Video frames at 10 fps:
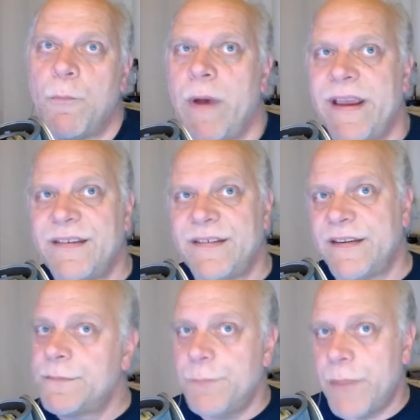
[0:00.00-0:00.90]
some
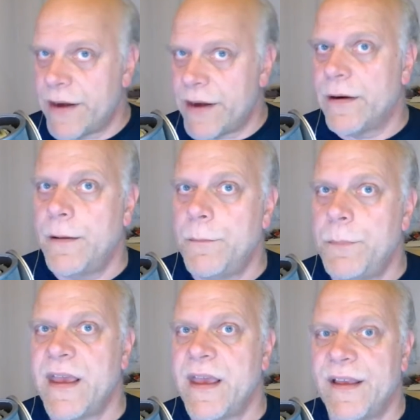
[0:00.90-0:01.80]
ways is better
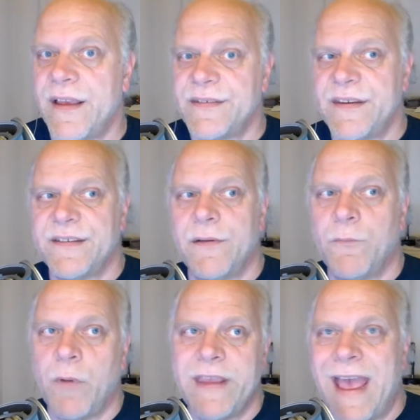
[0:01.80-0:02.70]
because in
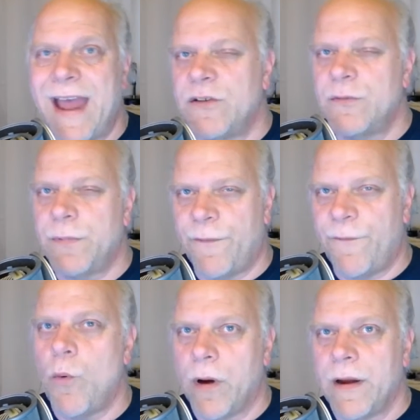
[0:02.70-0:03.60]
what you had to do
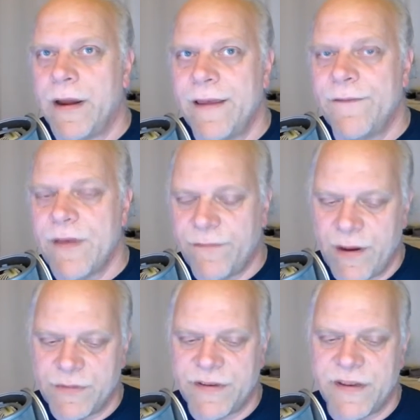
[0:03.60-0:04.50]
before if
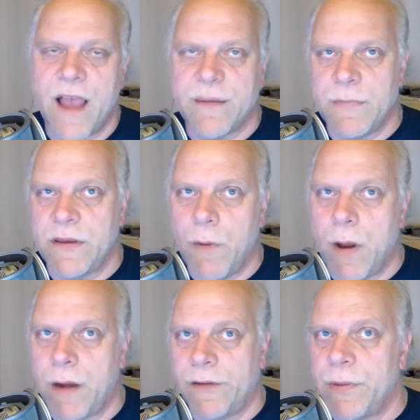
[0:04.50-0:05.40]
if there was a
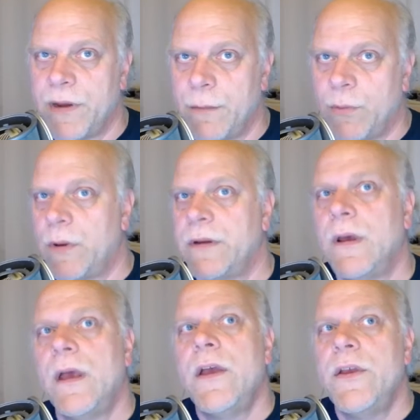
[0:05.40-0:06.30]
document you wanted to open number
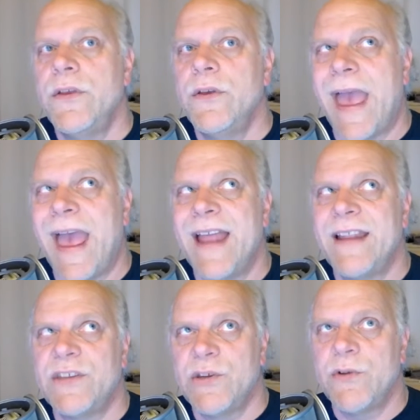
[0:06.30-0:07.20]
one you
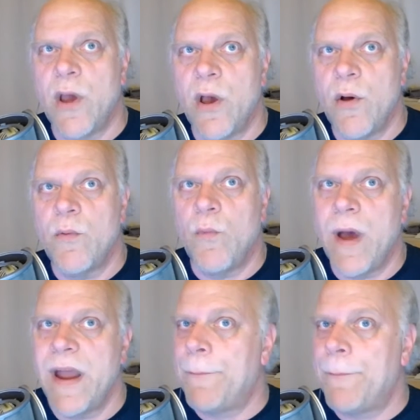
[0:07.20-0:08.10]
had to know
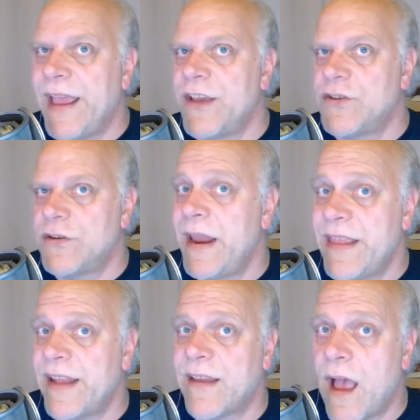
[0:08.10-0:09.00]
what
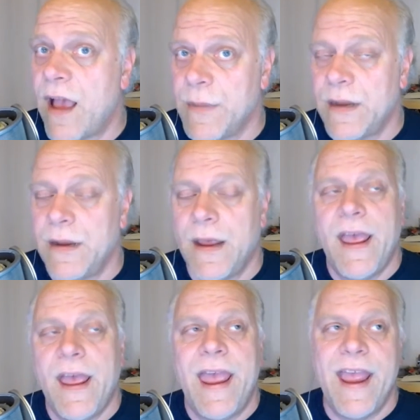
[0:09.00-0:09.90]
application made that document
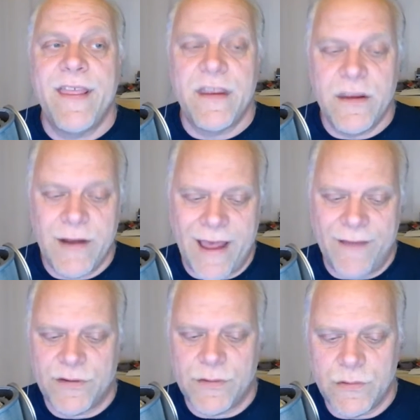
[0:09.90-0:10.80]
and then
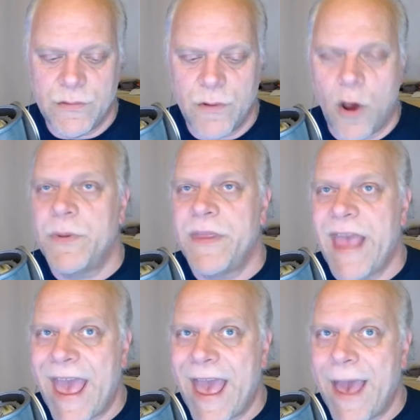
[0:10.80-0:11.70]
you'd have to
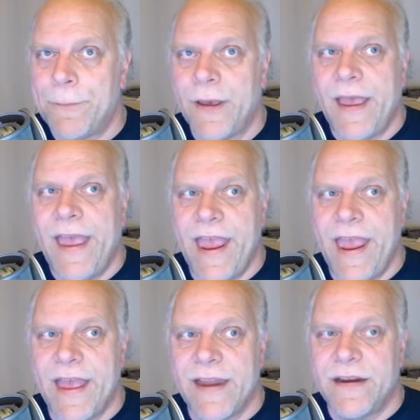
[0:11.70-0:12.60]
open the app
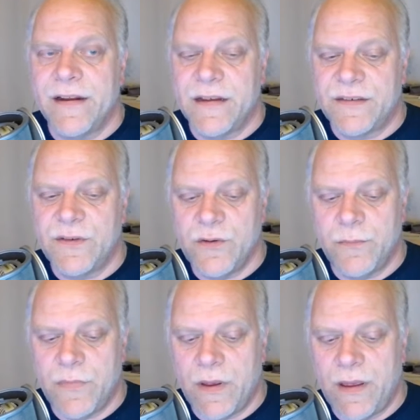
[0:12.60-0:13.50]
and
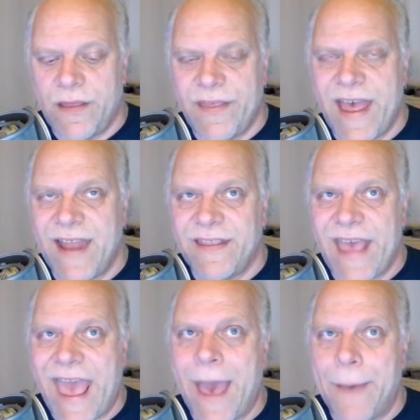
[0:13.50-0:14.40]
assume that
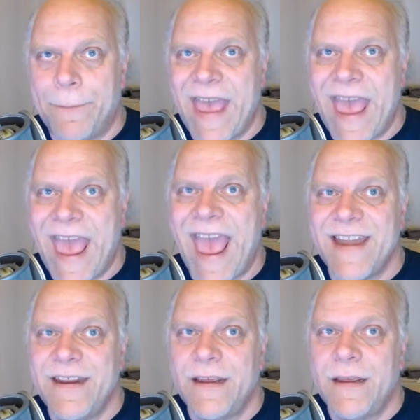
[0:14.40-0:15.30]
the app
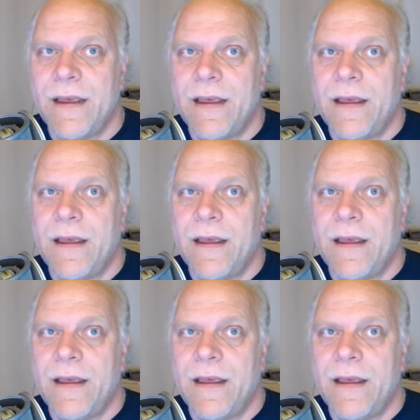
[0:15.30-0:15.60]
had